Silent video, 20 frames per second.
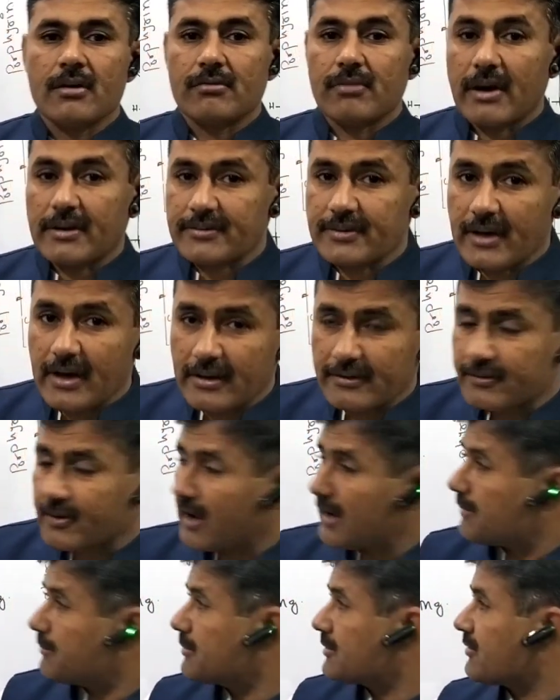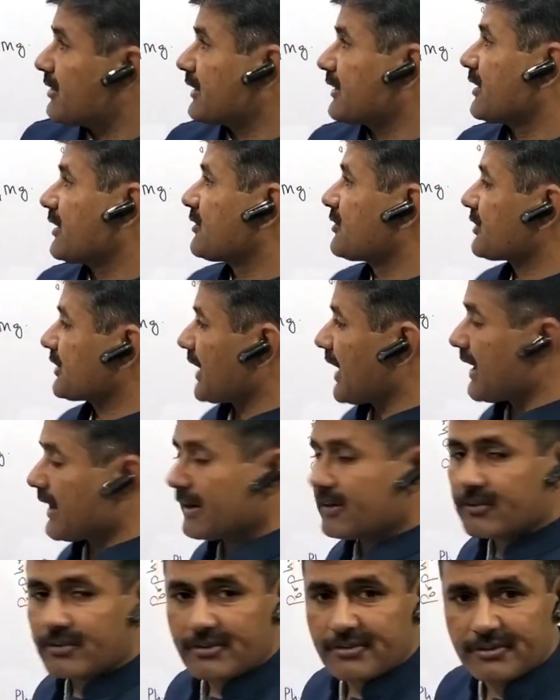What are types? What are its
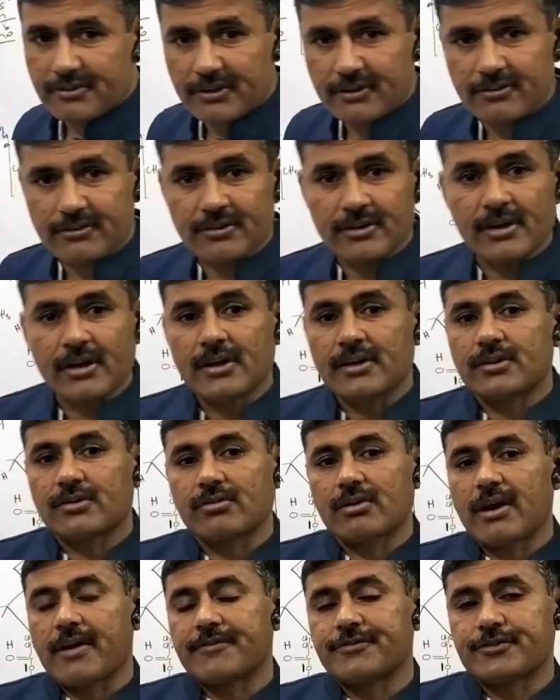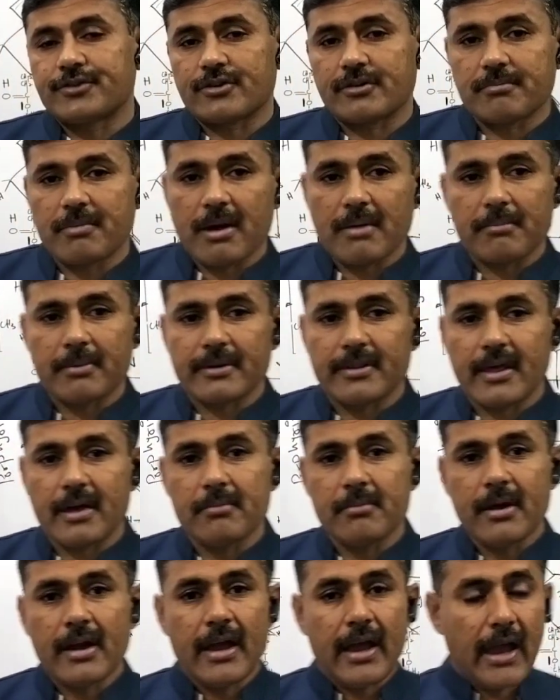characteristics? You will have to remember
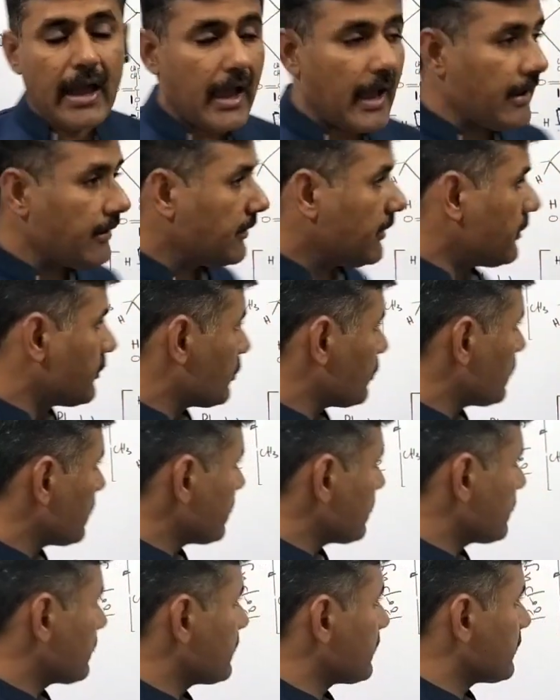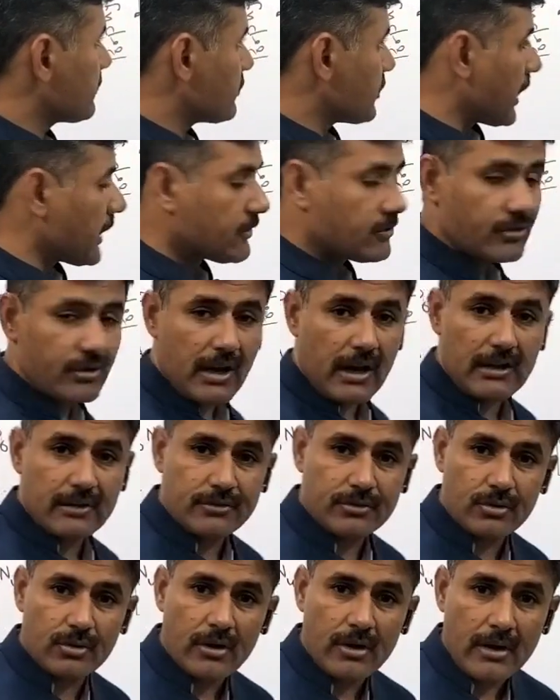them, and to this structure
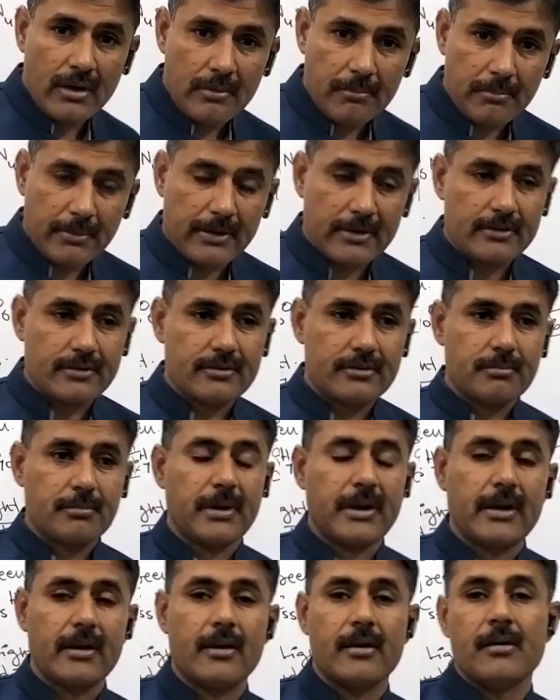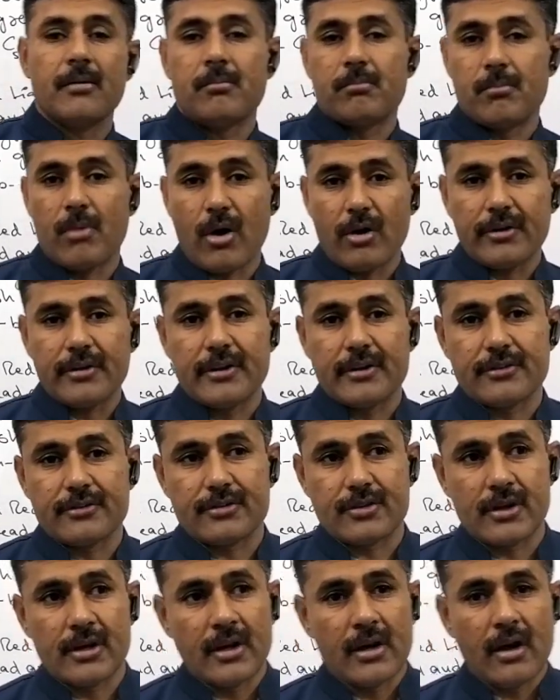also, because being a
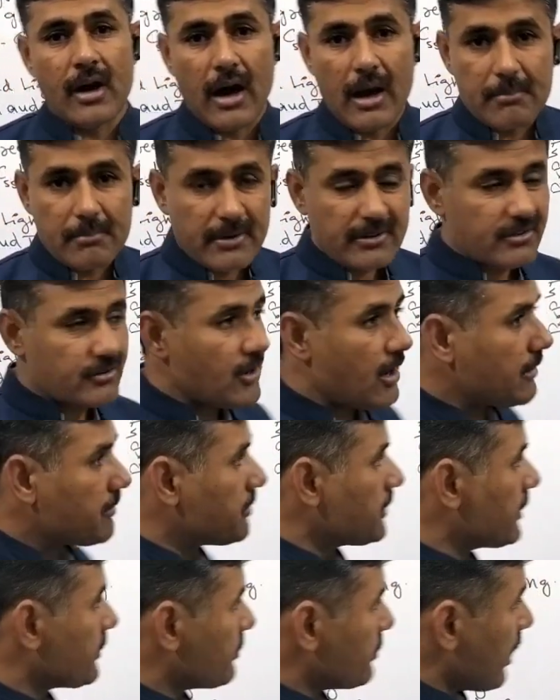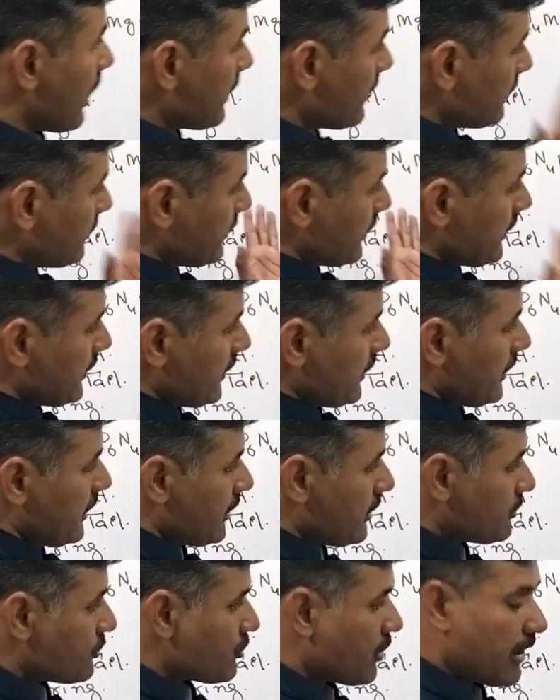botanist, I must not be authority
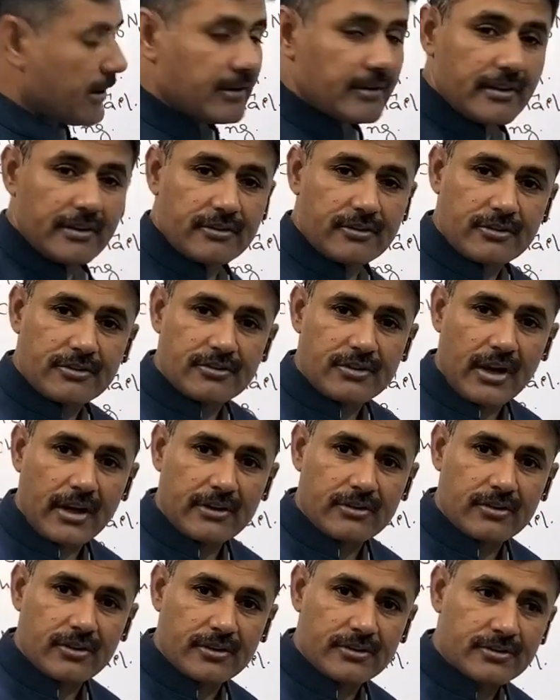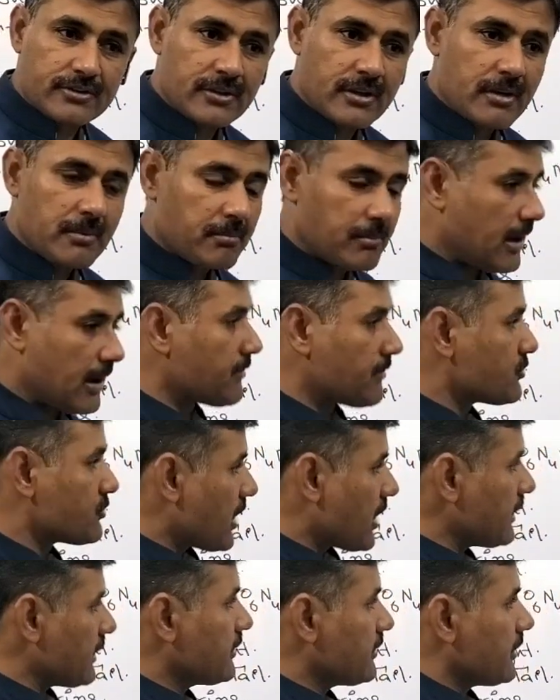in drawing these structures, but I'm
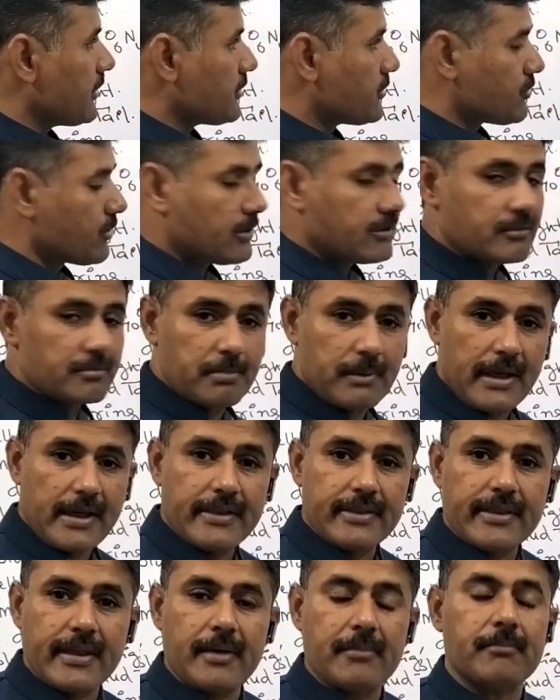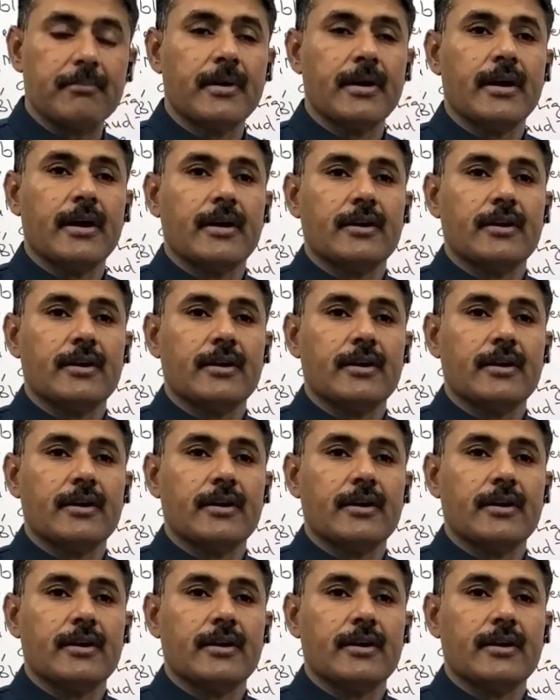trying to explain them